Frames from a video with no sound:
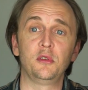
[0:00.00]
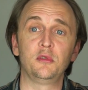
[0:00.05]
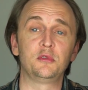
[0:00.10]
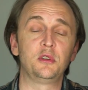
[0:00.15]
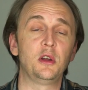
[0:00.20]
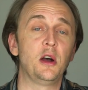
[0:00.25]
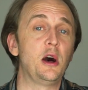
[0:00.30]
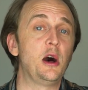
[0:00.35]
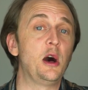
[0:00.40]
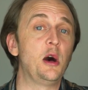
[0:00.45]
of
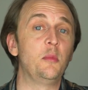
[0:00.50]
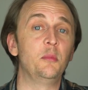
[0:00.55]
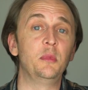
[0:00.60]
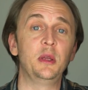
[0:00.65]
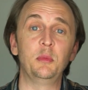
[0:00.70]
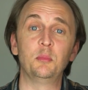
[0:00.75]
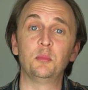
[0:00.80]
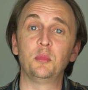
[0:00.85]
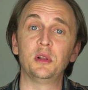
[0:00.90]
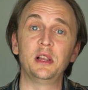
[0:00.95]
calm
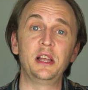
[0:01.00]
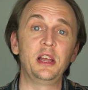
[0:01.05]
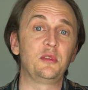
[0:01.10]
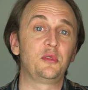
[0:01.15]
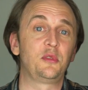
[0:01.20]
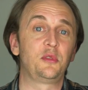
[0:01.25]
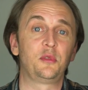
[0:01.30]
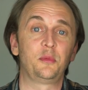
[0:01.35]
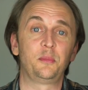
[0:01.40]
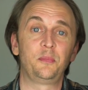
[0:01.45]
and
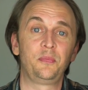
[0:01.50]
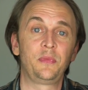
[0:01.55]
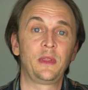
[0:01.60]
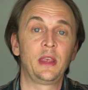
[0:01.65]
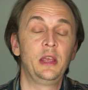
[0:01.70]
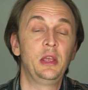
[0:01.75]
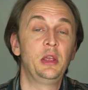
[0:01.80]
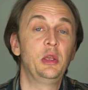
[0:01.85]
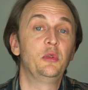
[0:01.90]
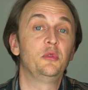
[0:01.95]
bliss.
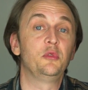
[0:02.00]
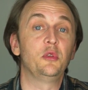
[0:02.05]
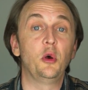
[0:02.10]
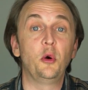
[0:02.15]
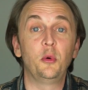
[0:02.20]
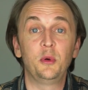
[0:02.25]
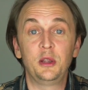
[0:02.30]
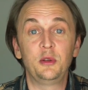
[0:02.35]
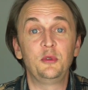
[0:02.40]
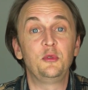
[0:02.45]

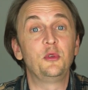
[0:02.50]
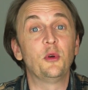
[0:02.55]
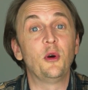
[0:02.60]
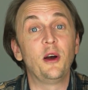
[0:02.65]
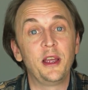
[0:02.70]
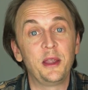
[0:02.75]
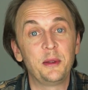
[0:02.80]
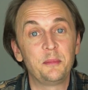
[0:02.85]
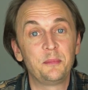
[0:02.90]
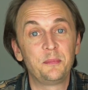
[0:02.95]
So
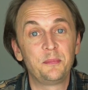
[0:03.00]
enjoy.